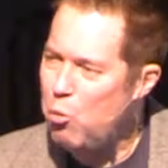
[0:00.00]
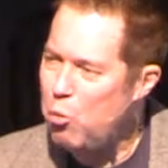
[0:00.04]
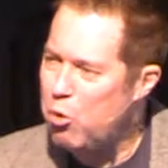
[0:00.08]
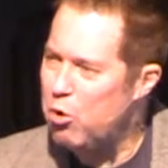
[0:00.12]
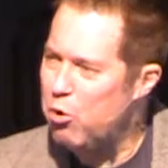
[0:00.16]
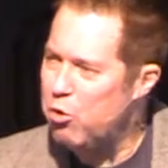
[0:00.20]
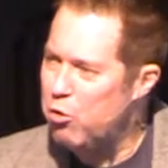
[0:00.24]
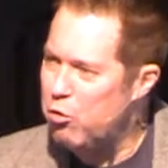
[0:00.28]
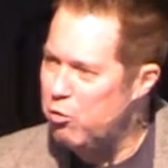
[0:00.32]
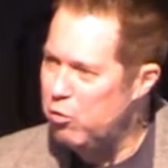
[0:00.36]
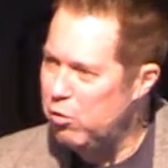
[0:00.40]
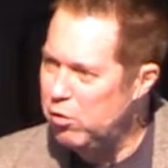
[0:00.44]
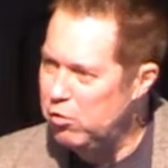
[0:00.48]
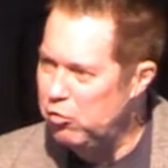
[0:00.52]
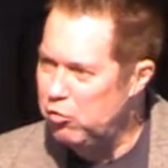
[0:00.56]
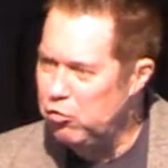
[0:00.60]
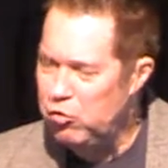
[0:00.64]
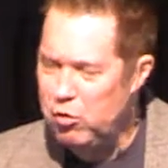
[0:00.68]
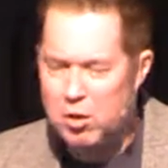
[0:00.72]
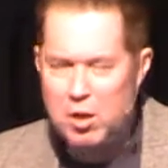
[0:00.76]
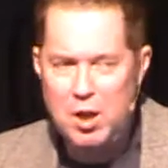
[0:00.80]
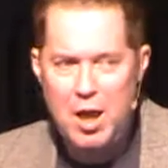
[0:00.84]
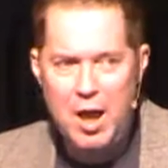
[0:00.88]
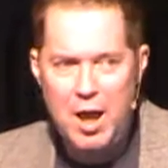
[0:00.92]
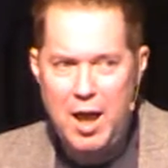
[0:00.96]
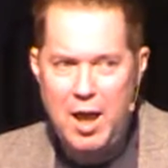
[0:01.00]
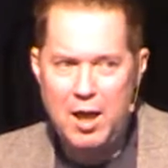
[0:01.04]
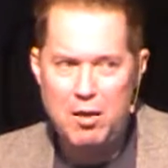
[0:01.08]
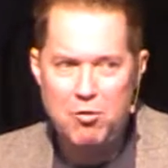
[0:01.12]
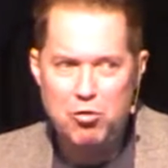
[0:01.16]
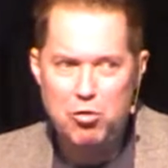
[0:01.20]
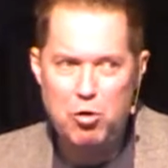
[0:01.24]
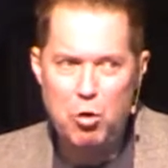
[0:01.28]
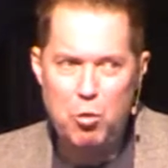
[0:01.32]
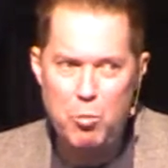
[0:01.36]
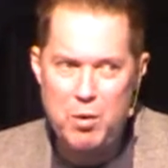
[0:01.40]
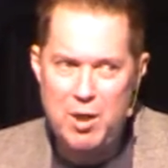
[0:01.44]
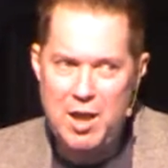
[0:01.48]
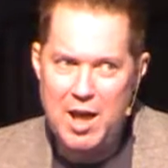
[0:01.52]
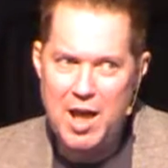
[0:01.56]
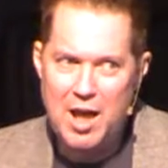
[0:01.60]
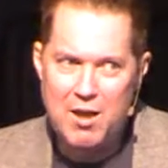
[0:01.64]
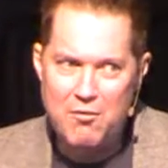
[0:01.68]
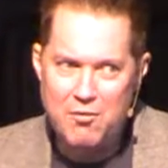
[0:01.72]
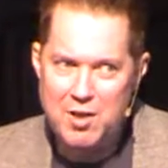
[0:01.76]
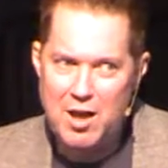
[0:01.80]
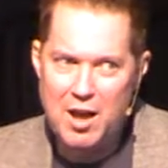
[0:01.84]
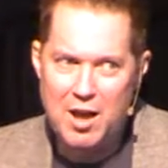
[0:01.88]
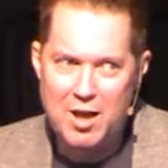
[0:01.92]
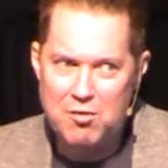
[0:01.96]
we're a Christian, and so we
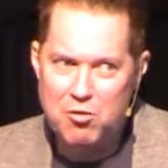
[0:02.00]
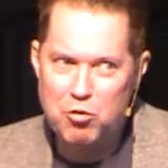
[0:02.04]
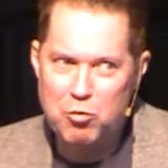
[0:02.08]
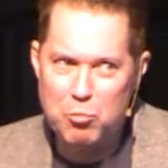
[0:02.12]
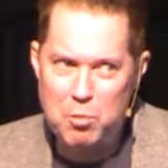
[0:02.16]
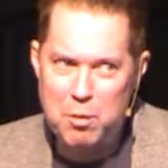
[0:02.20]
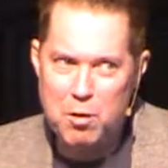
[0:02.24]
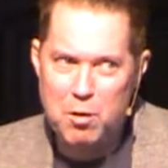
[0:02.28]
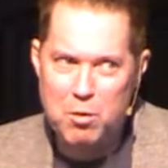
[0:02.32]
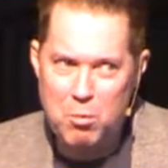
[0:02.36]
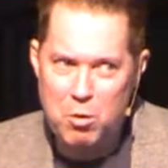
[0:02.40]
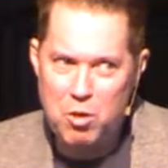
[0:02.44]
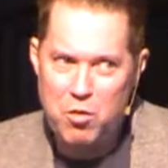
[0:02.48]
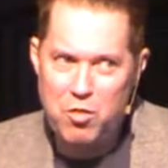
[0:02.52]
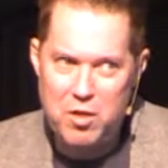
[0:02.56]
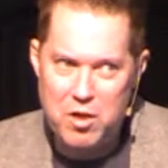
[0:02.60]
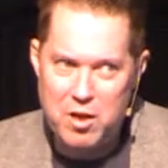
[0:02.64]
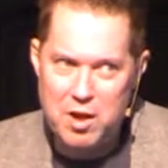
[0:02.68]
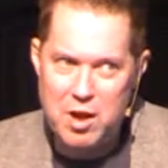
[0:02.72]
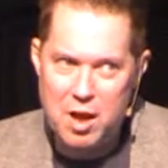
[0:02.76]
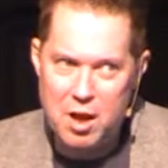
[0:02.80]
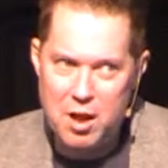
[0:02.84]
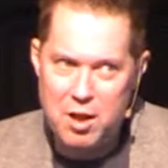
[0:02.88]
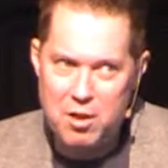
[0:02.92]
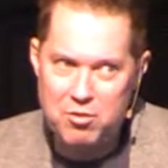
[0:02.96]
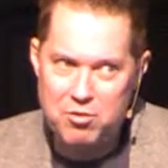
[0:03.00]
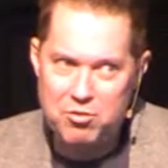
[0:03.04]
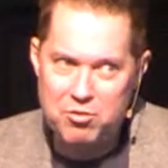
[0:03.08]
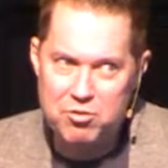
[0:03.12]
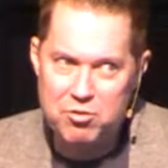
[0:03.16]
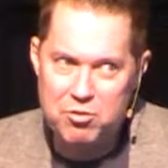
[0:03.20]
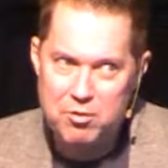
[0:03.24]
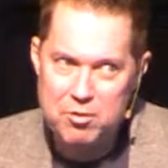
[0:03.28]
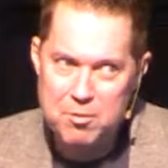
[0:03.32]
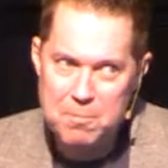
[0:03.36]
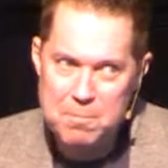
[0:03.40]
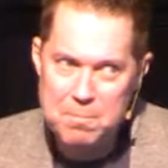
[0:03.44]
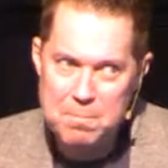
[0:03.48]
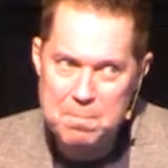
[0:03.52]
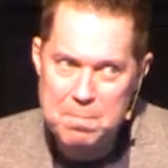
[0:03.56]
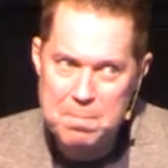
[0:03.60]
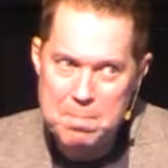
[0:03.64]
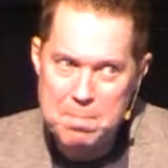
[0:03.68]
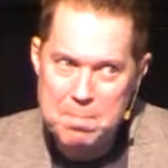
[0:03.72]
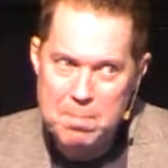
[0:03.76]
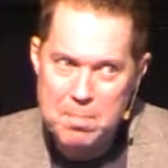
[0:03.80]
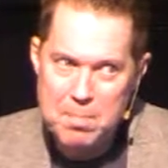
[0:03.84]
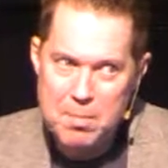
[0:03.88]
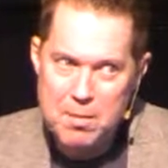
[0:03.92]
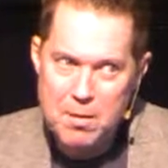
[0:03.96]
have God's Spirit within us,
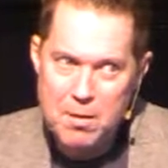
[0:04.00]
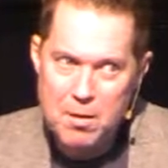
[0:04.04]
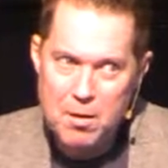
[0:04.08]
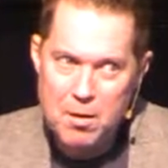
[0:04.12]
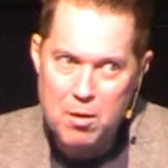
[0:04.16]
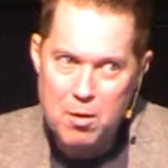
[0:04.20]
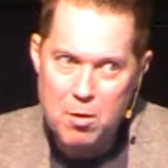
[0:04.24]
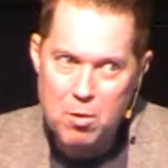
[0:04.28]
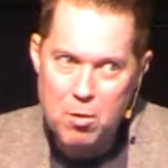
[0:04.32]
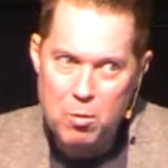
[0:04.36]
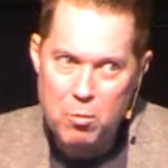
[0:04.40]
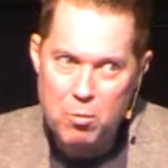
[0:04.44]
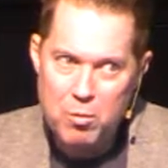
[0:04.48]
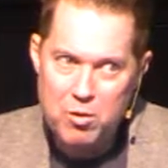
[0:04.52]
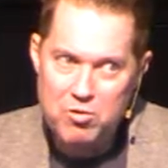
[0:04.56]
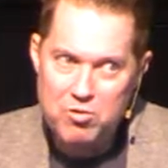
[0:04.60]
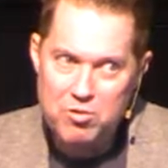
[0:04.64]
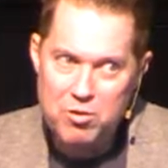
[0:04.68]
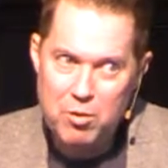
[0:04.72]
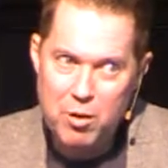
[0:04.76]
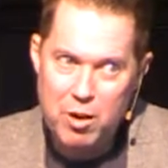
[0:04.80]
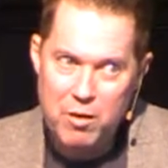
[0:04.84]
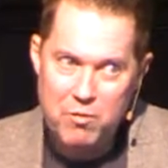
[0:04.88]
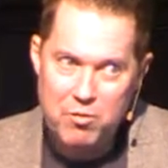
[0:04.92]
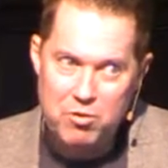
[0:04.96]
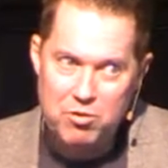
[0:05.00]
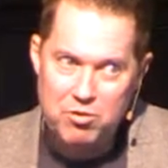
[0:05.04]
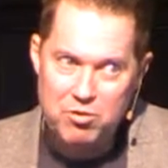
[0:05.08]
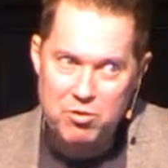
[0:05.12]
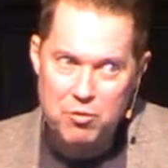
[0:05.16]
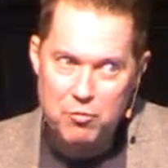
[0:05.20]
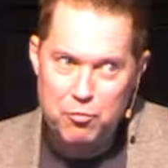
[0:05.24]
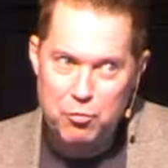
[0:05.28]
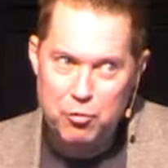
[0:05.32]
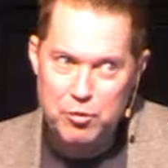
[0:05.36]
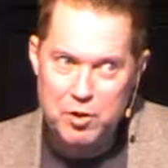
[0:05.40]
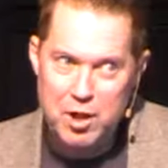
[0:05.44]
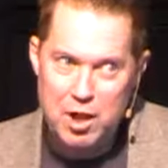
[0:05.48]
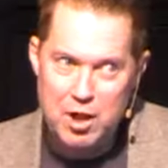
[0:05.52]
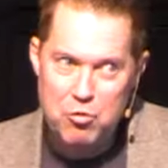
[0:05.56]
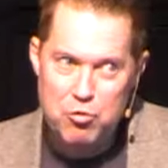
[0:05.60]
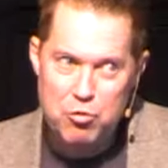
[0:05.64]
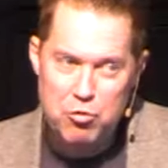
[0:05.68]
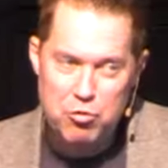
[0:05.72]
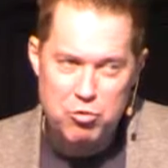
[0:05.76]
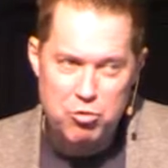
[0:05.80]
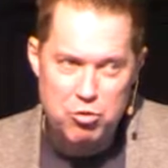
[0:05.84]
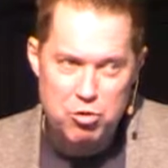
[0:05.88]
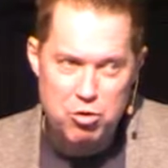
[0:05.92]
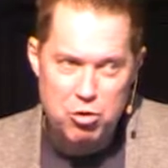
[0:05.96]
we still have the sinful
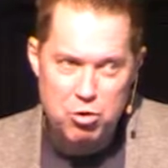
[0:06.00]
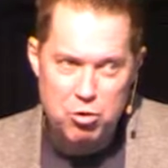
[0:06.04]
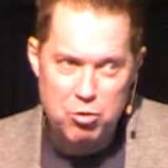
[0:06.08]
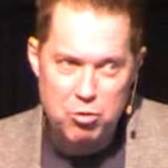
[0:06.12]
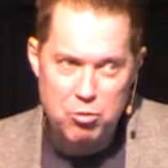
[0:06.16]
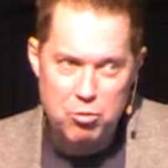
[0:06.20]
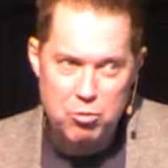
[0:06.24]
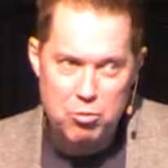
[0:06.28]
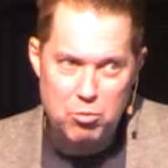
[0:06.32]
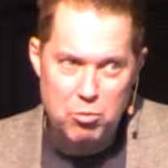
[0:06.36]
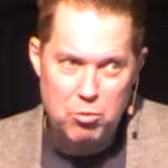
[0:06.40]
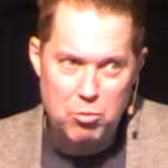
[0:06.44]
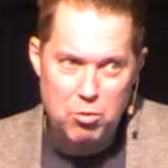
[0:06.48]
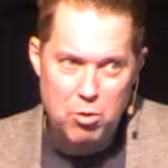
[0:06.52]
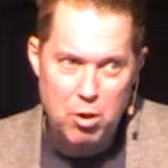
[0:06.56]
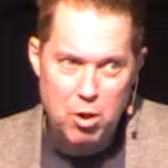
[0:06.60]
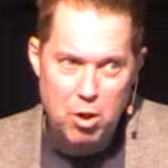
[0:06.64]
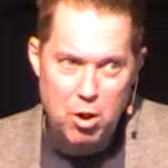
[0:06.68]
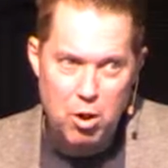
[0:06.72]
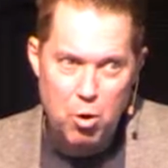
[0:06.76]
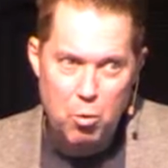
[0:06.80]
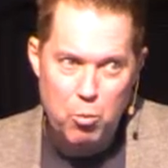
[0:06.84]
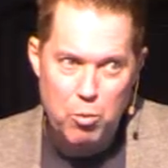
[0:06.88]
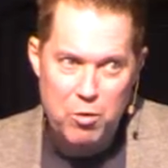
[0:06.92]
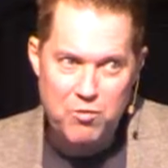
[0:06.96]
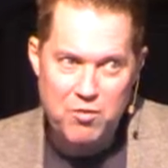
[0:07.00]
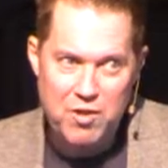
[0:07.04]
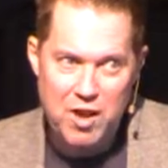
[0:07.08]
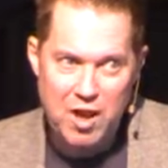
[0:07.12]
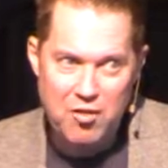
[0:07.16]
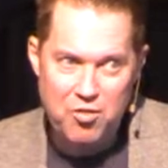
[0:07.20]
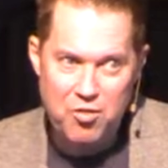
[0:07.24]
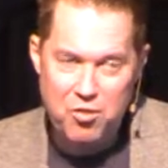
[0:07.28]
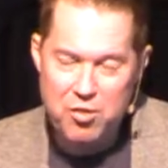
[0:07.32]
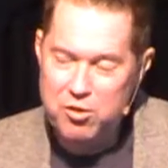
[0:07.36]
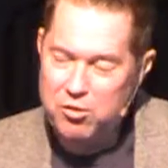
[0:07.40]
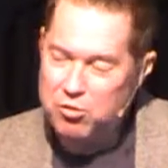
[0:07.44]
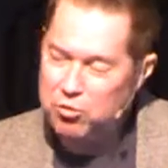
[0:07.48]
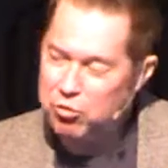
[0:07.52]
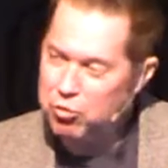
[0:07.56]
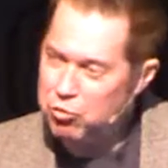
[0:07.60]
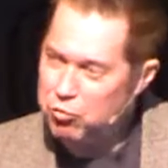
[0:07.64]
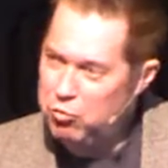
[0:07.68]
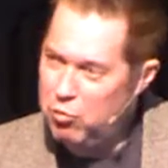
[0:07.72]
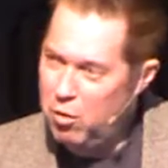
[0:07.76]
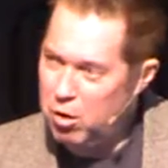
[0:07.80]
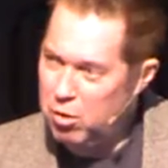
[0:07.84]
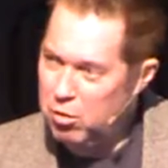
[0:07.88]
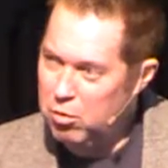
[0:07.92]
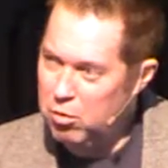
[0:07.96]
nature too. We've got this
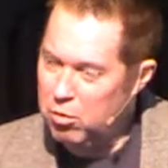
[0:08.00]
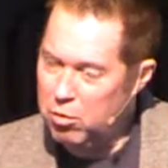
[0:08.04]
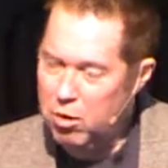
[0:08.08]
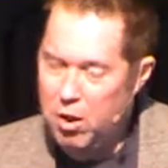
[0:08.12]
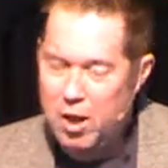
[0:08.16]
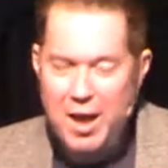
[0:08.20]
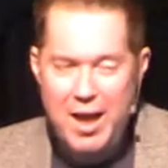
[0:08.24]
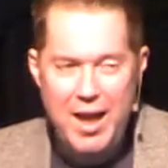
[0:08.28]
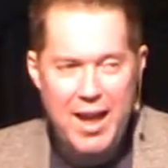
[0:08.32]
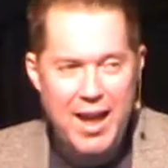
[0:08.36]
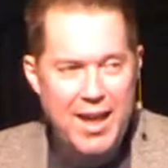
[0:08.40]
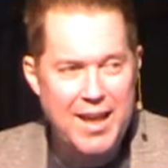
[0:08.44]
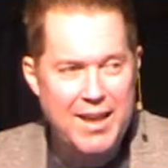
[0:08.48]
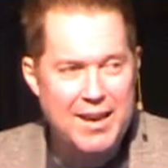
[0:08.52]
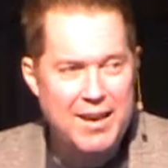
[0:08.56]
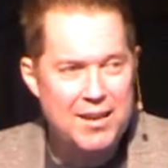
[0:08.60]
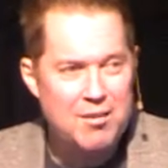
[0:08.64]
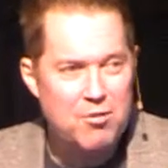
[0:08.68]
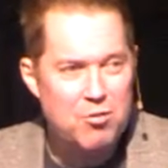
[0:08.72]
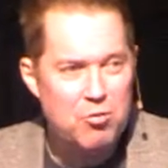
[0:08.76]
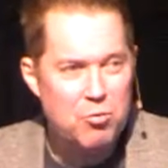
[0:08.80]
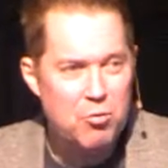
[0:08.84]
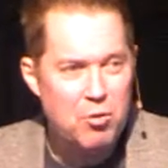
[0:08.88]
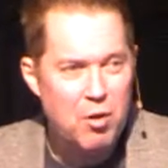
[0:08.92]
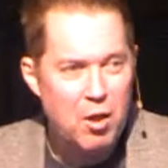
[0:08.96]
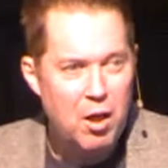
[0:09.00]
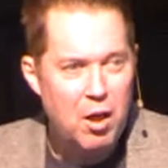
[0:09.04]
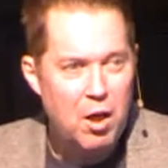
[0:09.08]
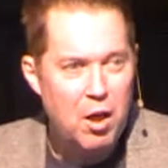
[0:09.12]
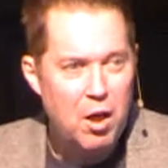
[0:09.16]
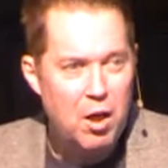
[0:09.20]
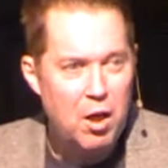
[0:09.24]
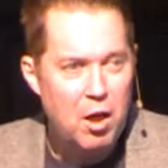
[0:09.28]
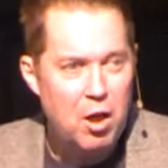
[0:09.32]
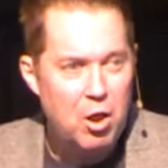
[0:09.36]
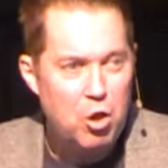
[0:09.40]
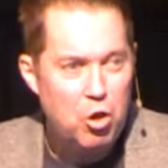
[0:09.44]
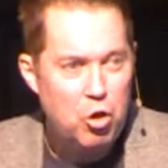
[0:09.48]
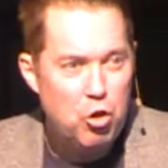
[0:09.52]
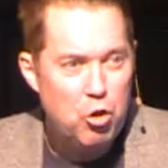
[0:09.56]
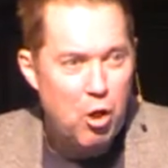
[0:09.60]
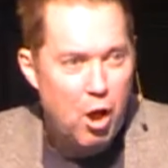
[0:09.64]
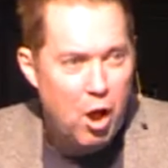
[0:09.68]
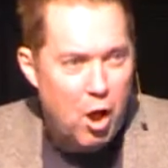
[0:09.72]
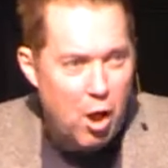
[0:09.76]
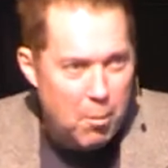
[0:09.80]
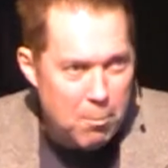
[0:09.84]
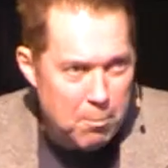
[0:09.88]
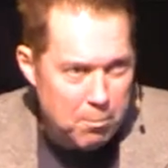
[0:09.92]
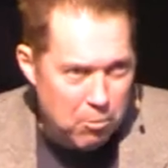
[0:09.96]
struggle, and it's
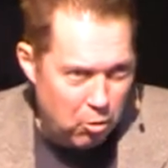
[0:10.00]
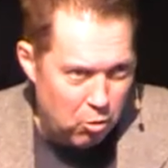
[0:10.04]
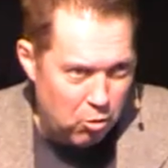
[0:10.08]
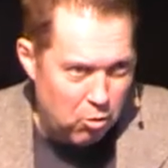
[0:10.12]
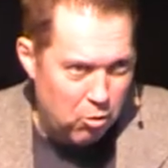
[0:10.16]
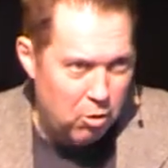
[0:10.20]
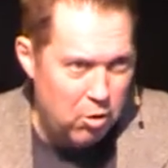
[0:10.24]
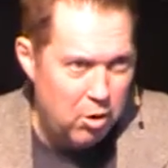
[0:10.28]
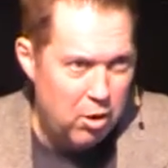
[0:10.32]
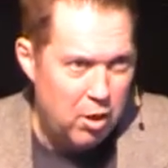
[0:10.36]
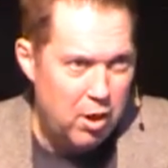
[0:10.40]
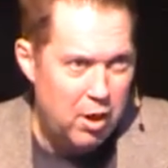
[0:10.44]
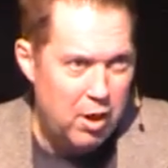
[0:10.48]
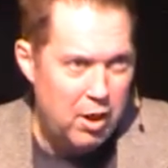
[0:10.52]
humble.